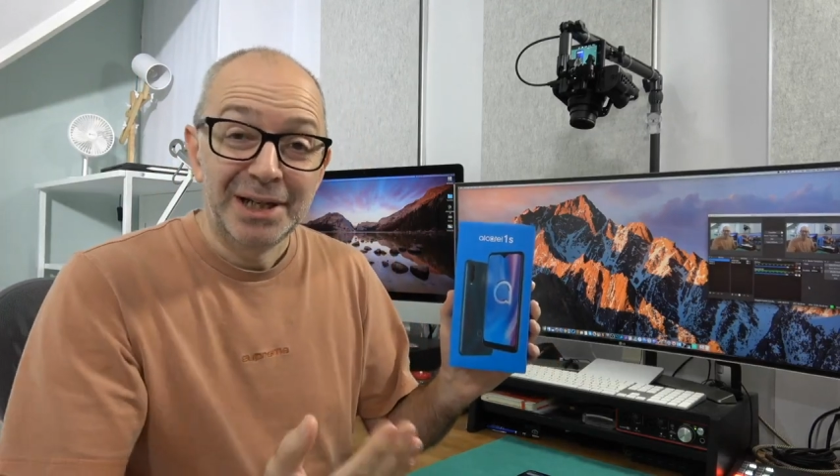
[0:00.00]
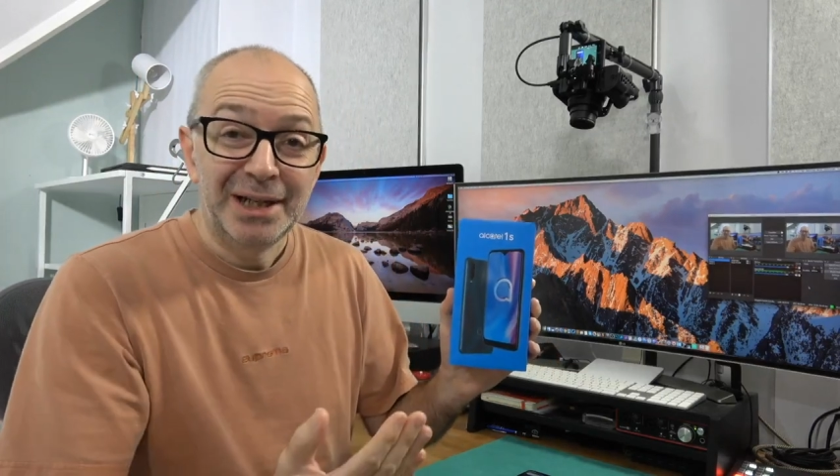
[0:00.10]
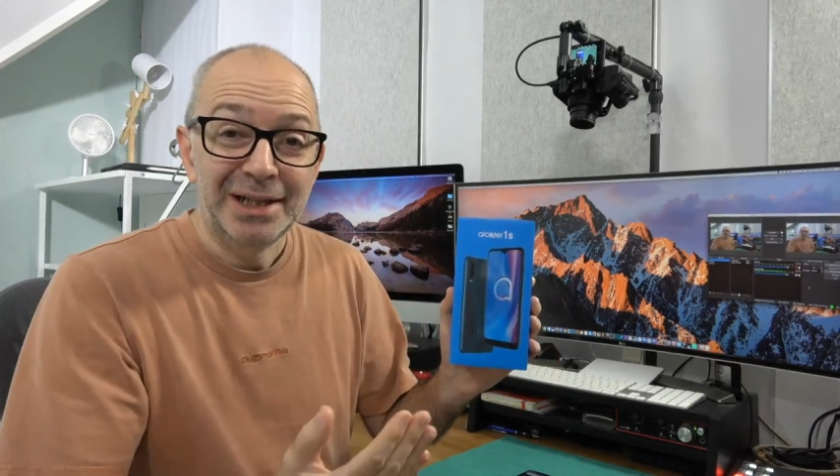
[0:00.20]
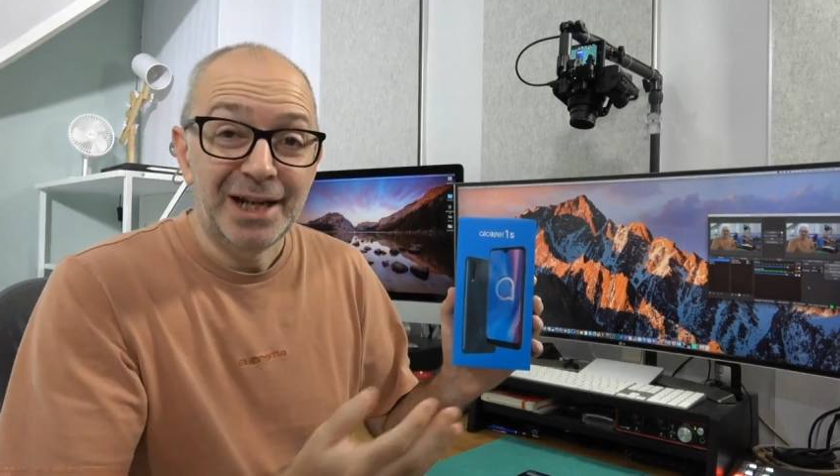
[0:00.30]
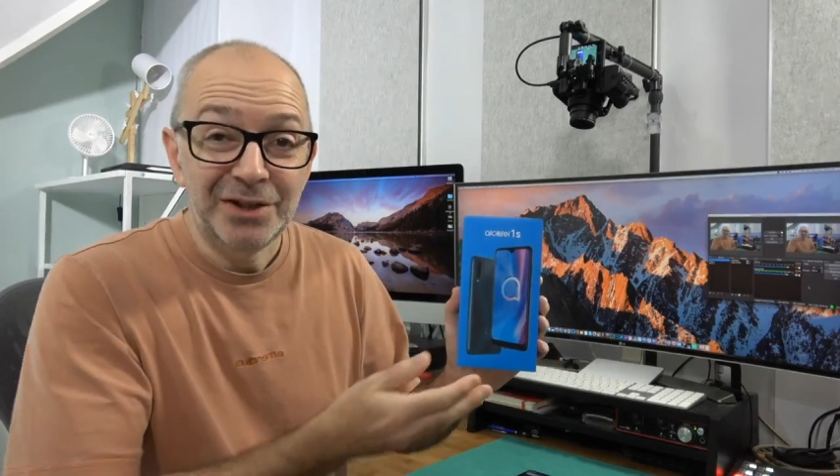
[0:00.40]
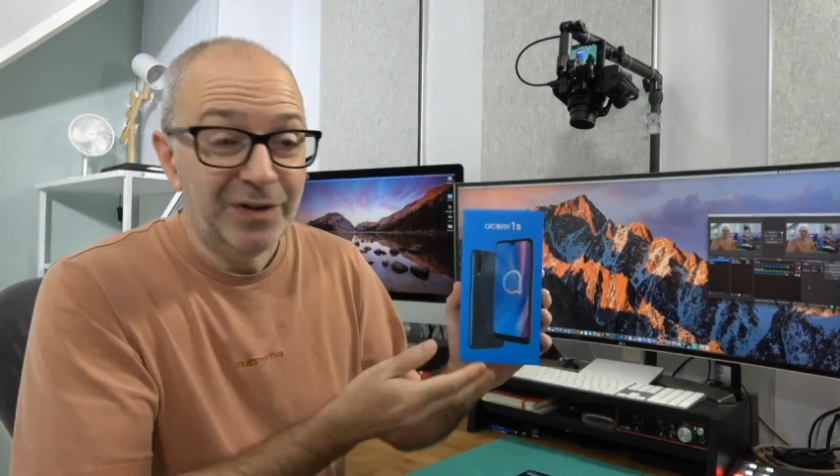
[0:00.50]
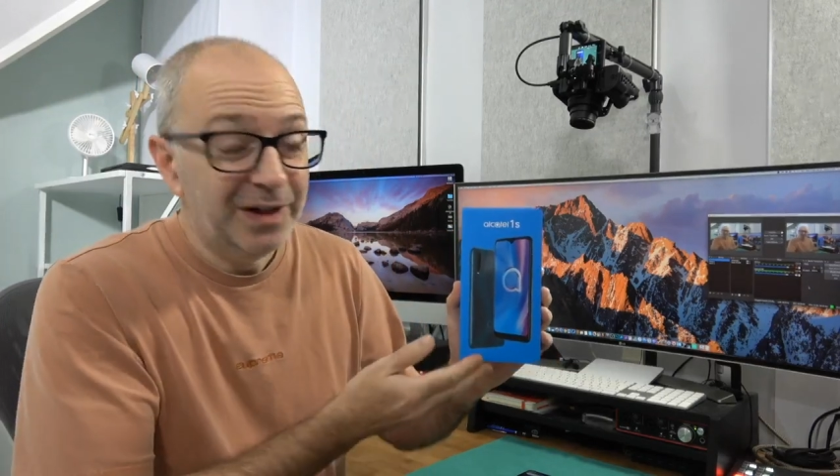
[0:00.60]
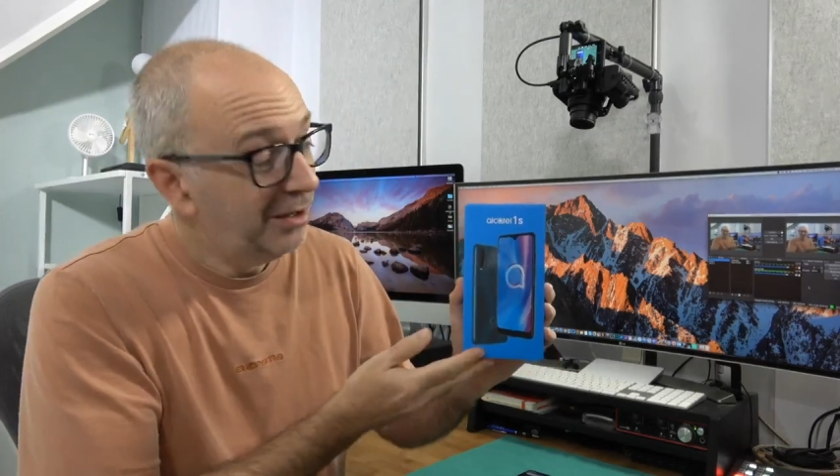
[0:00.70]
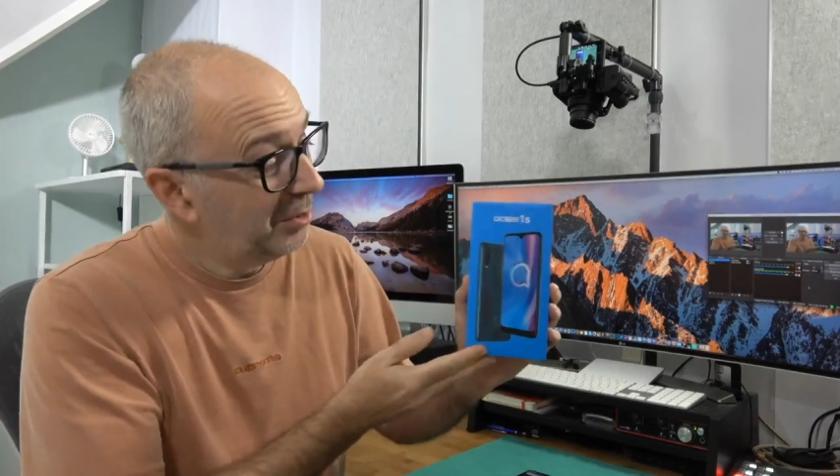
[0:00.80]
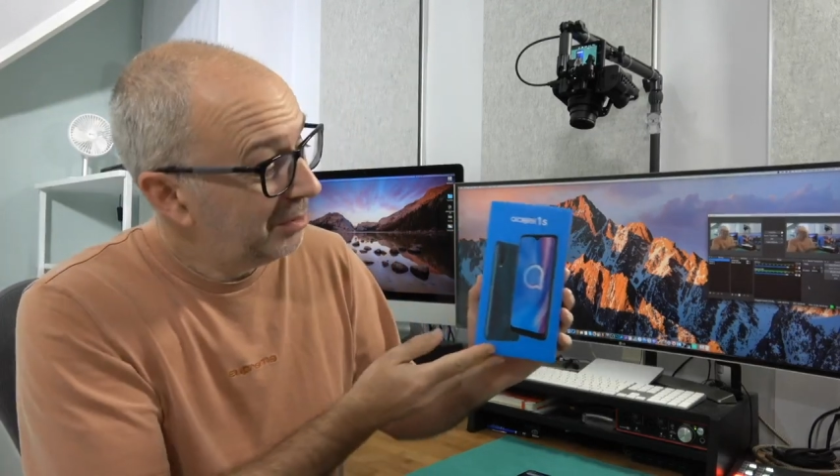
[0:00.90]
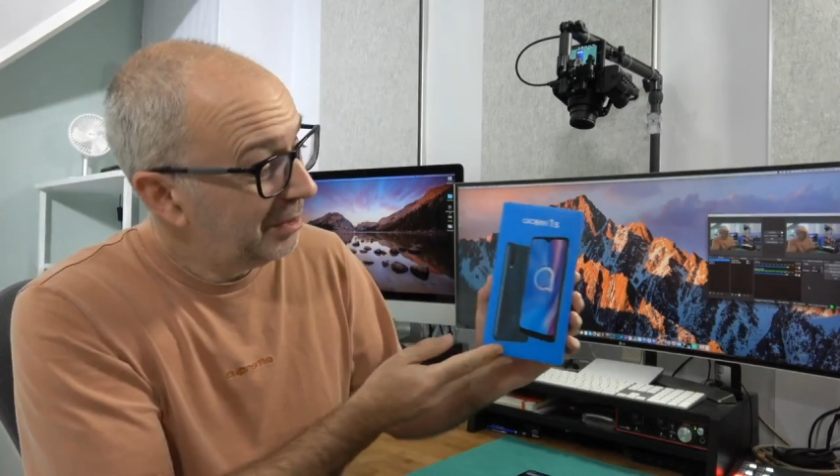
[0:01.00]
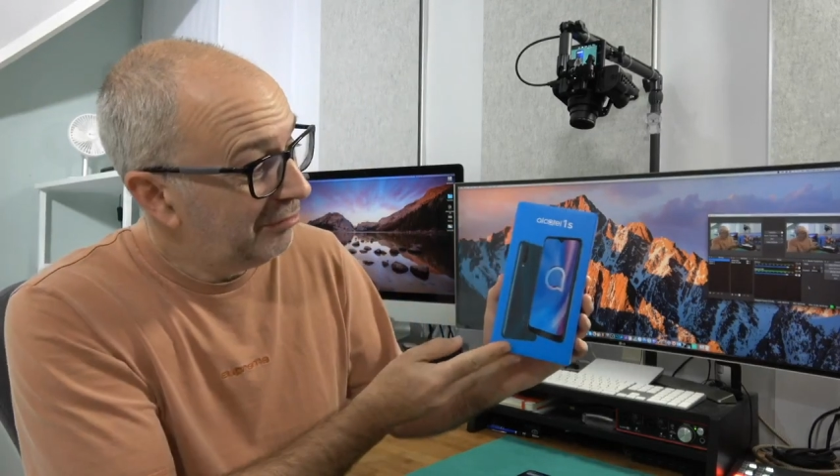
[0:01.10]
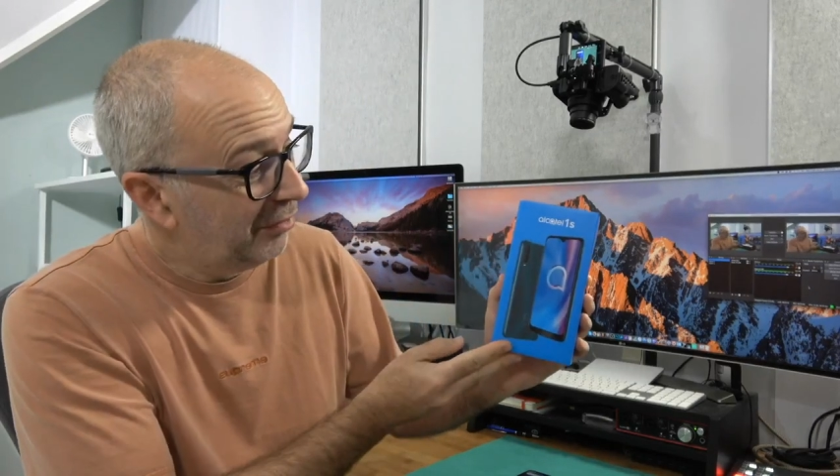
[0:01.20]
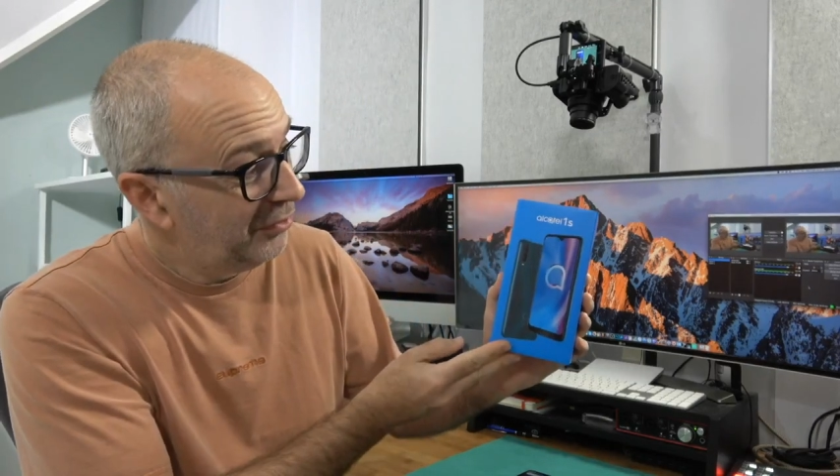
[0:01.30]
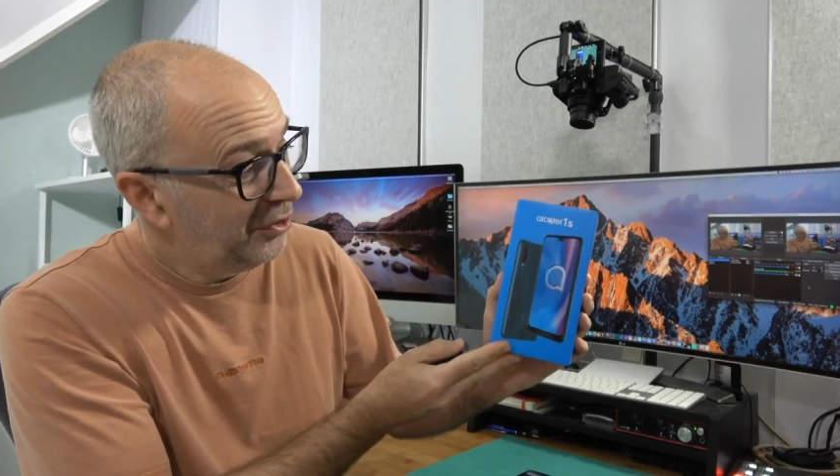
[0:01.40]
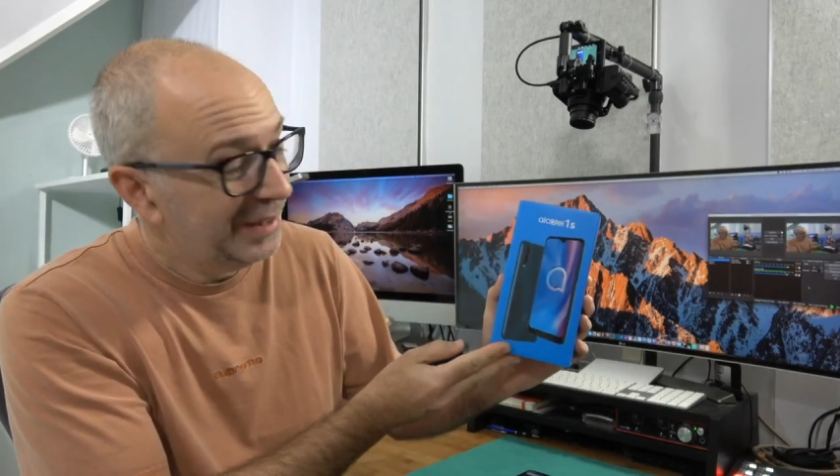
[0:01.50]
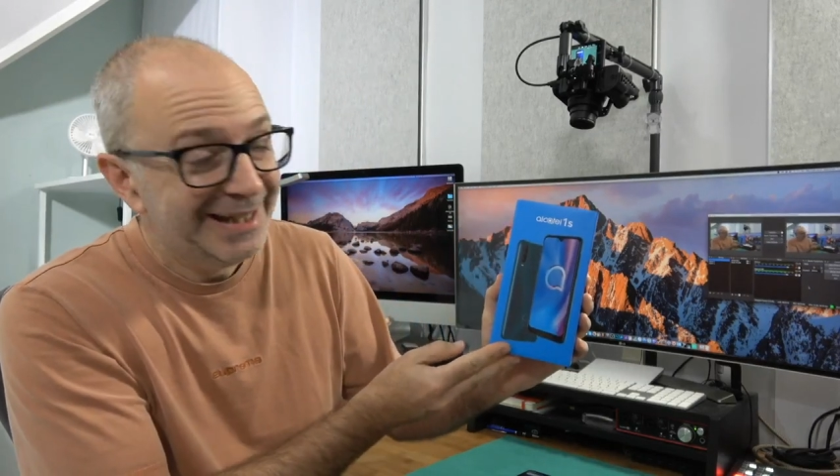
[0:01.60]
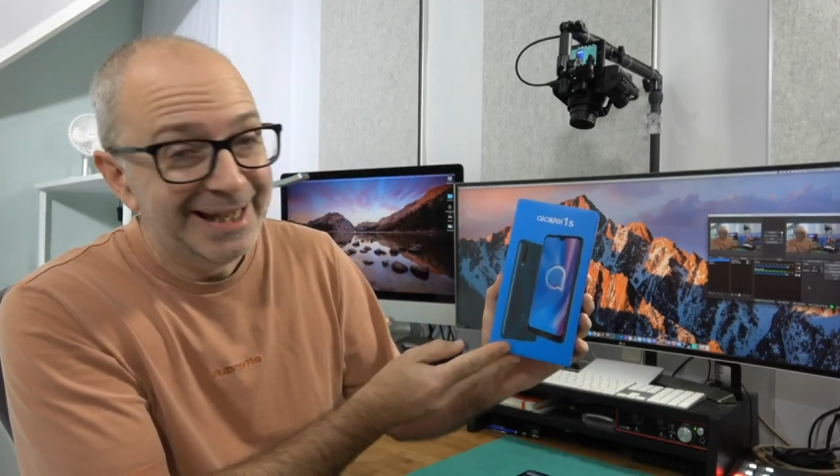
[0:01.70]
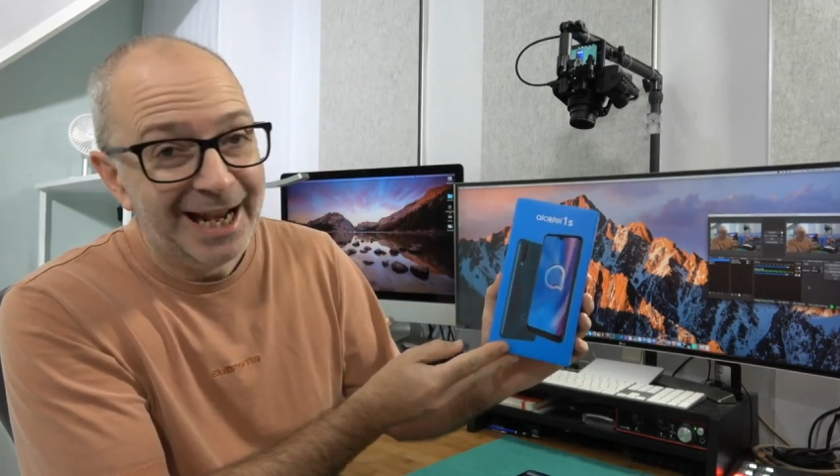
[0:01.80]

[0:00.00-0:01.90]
In today's video I'm going to be reviewing the